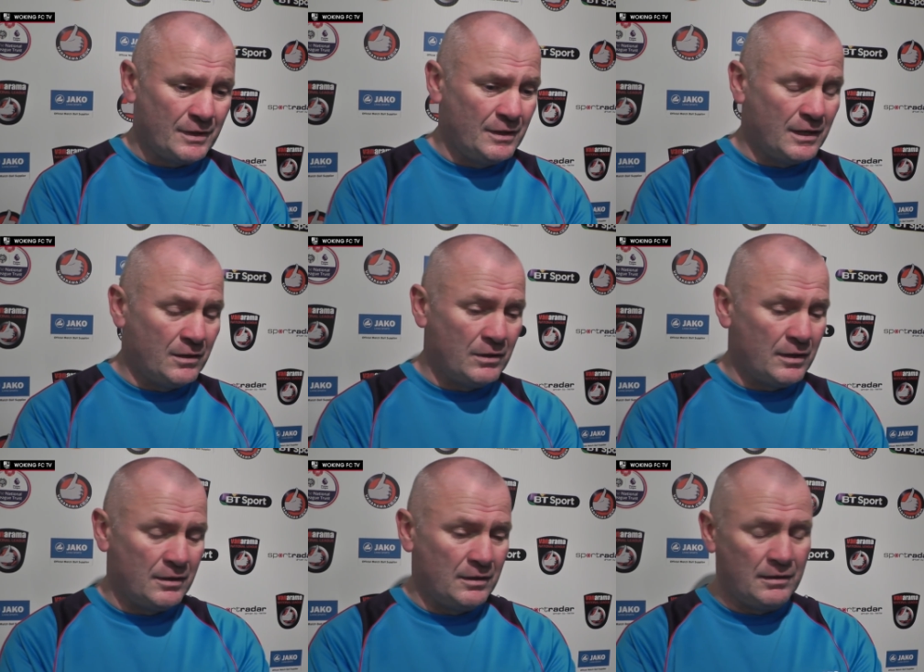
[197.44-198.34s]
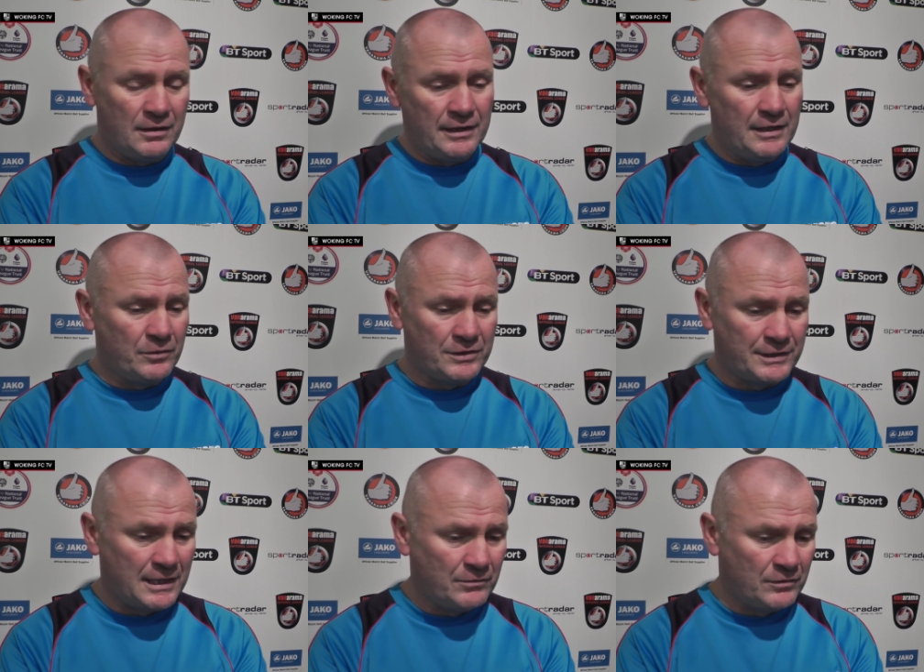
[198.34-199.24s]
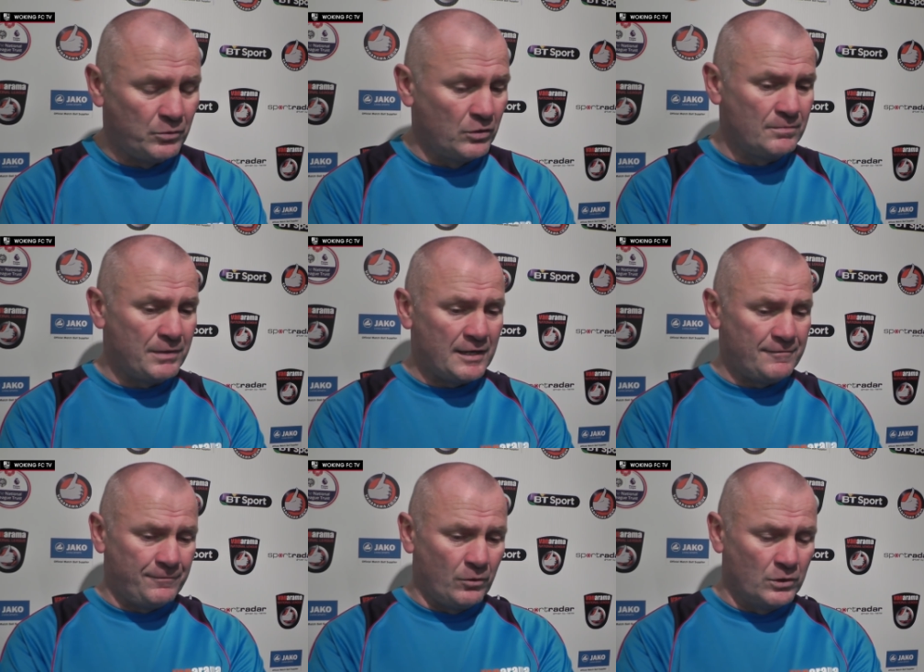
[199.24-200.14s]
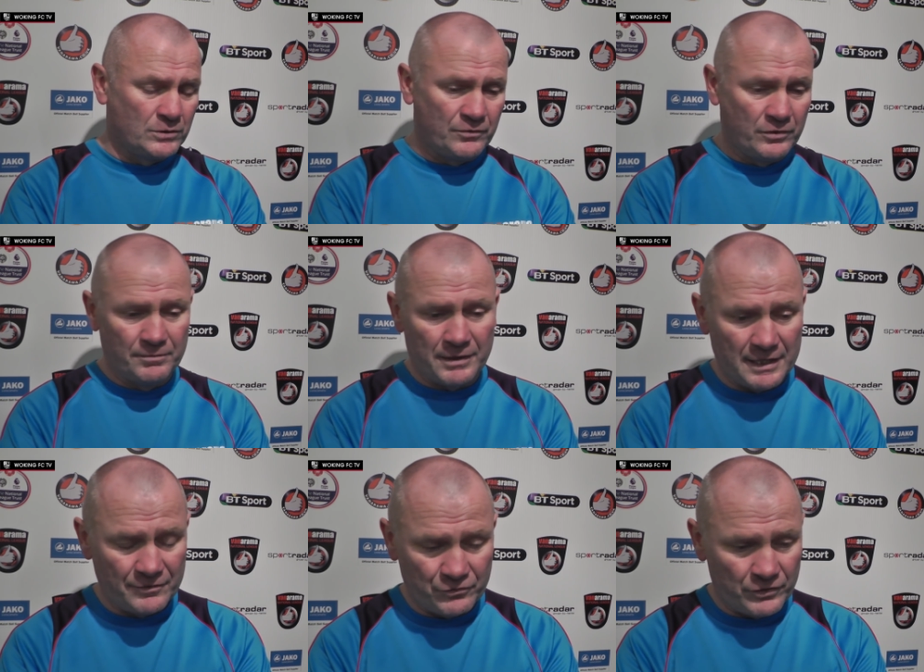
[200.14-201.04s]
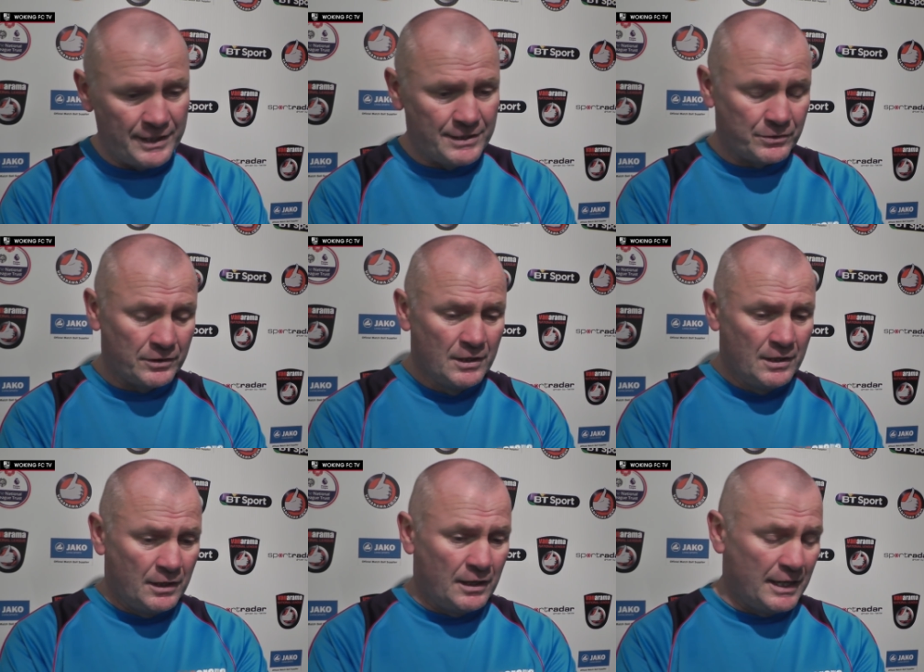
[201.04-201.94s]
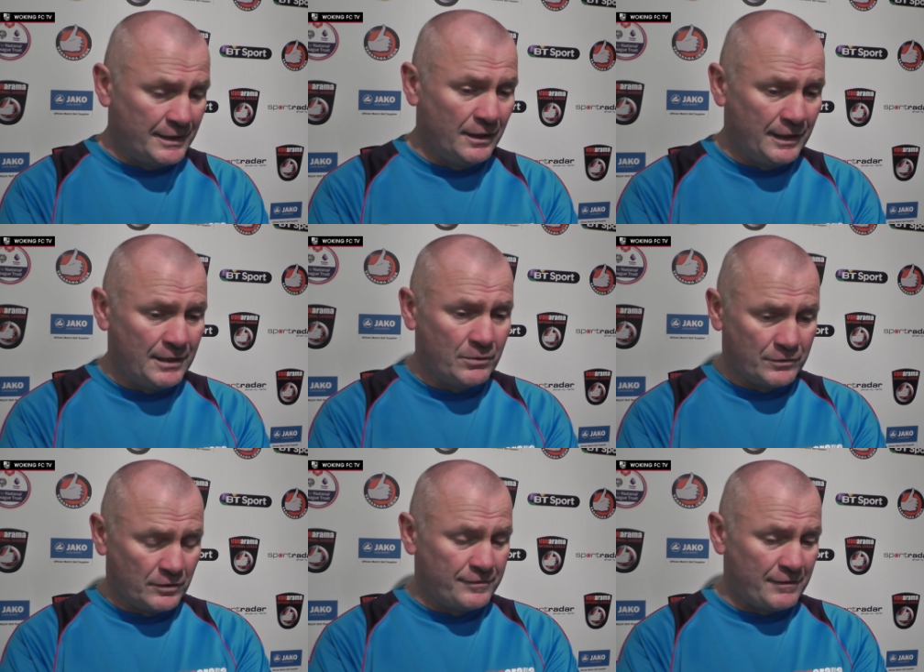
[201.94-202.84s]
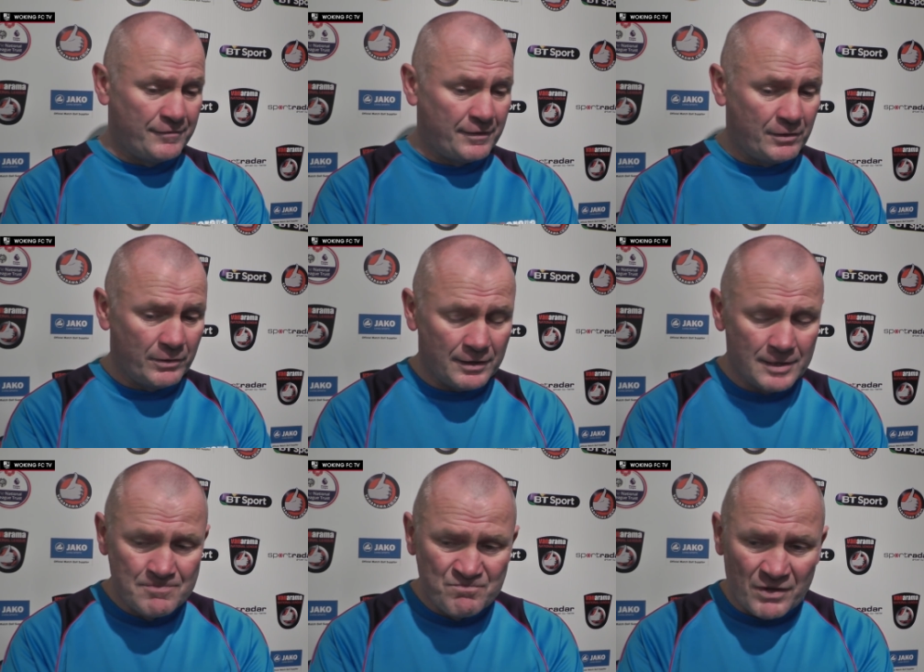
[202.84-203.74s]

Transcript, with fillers: you know, uh, uh, Ian was saying we've won by fours, we've won by threes, We're you know, in the league, we've done very, very well.